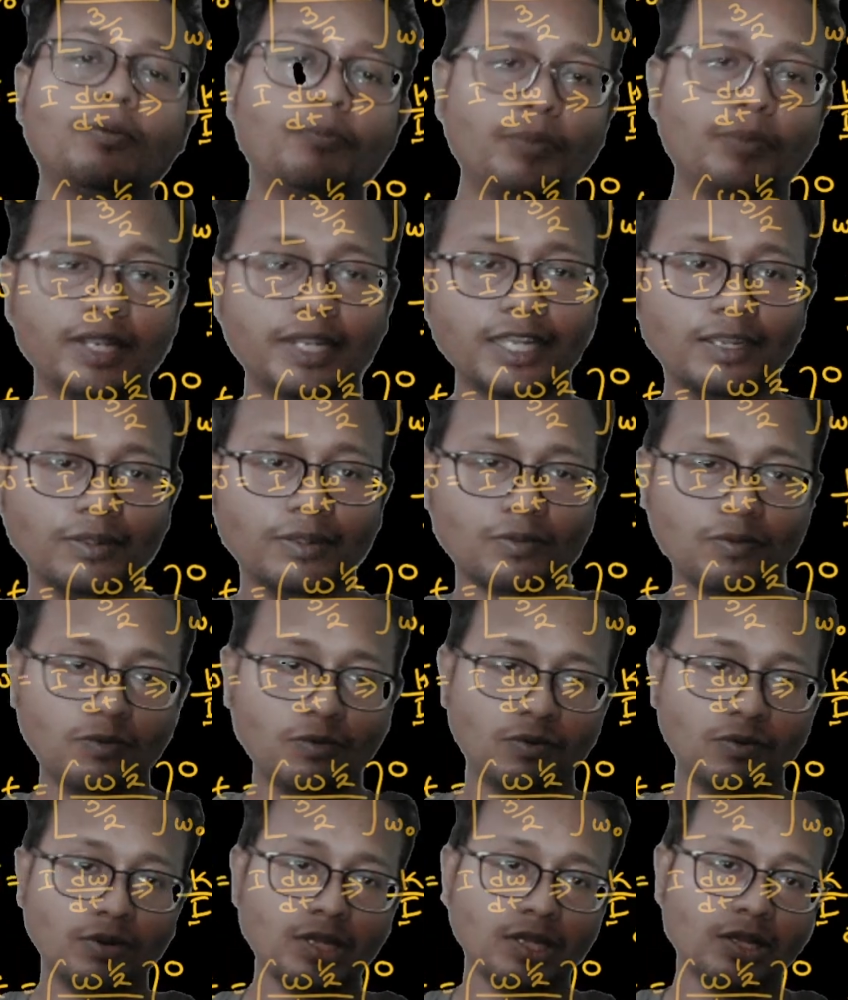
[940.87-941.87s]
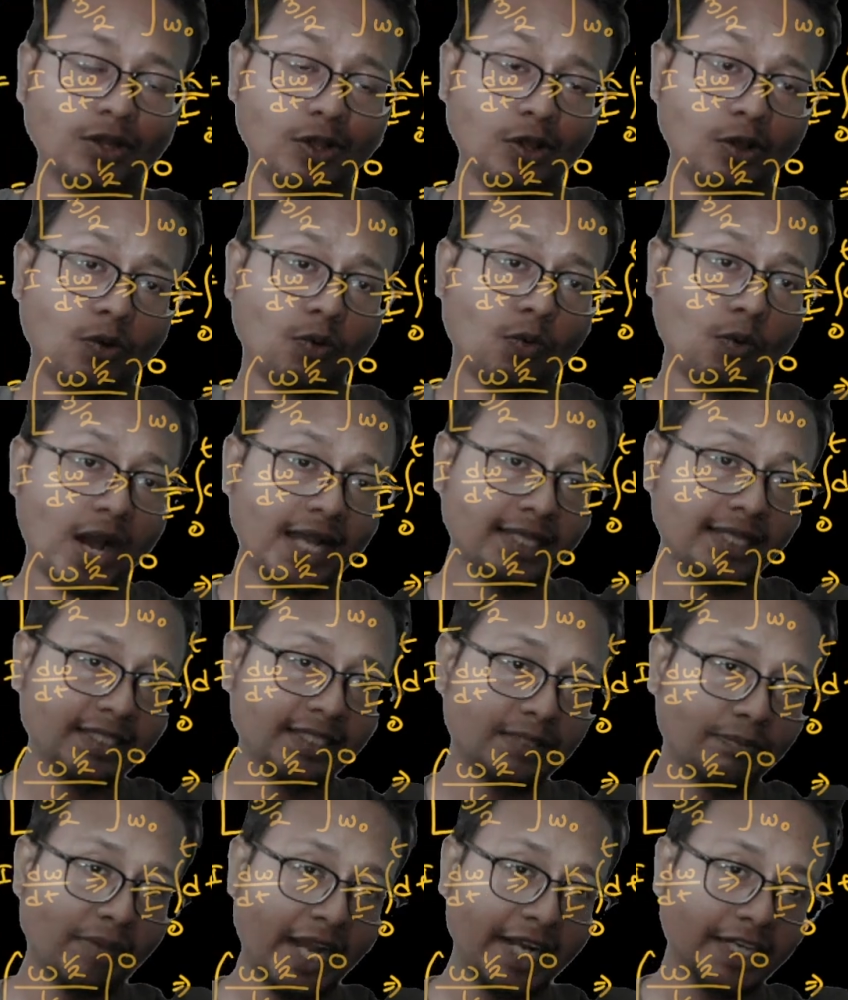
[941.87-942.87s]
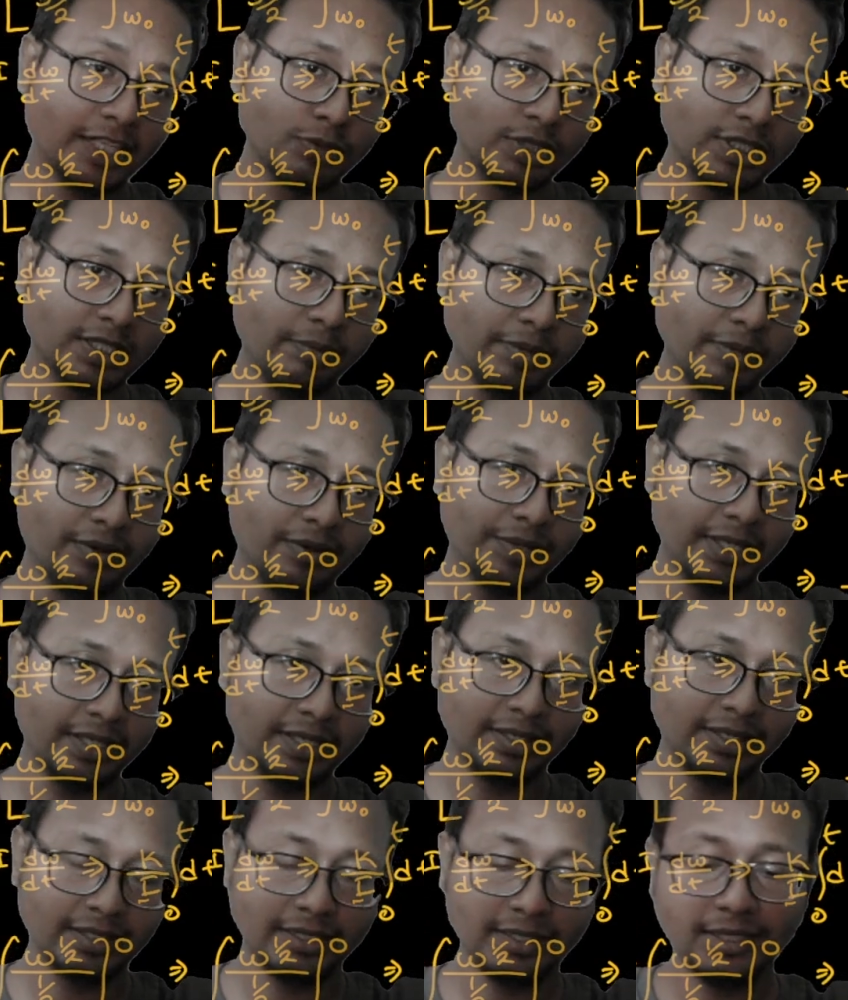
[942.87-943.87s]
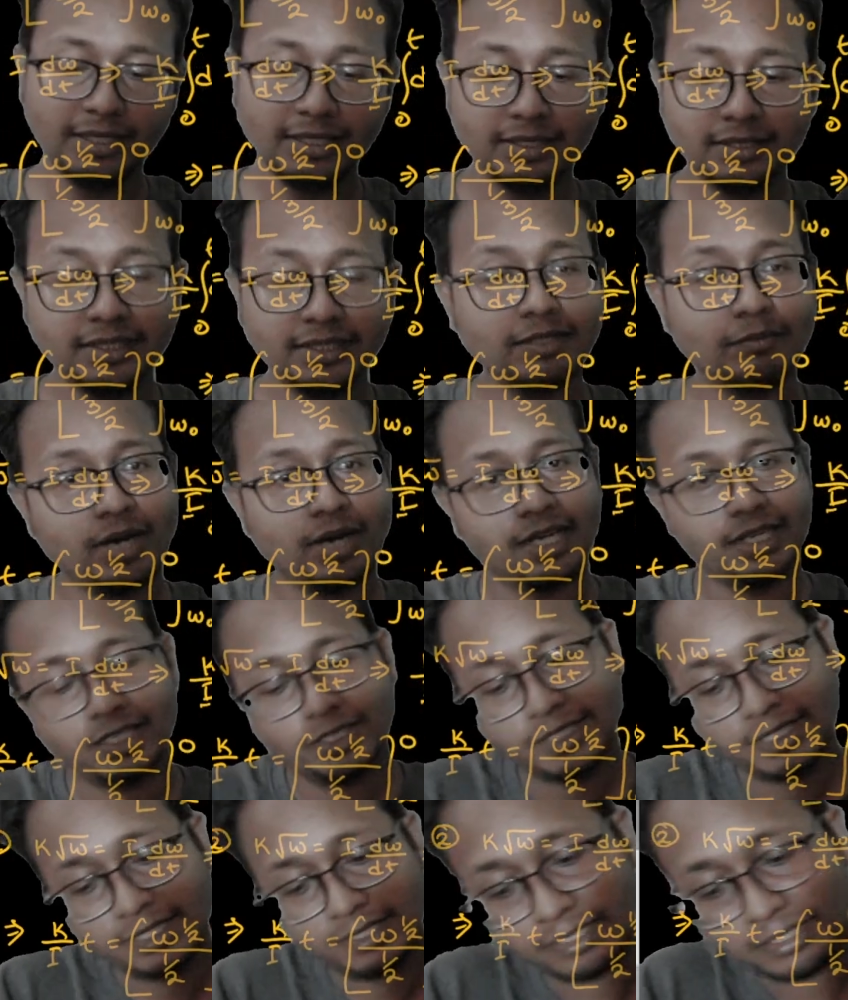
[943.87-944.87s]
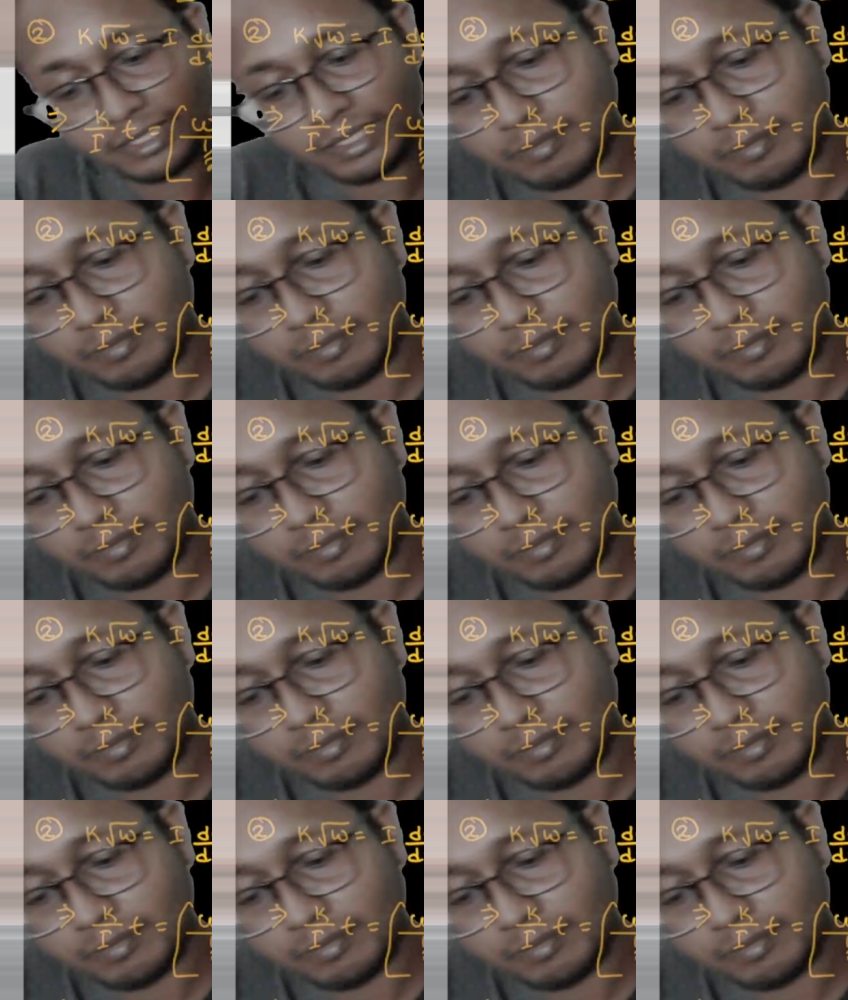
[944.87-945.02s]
part. Why this minus was coming out here? This minus is nothing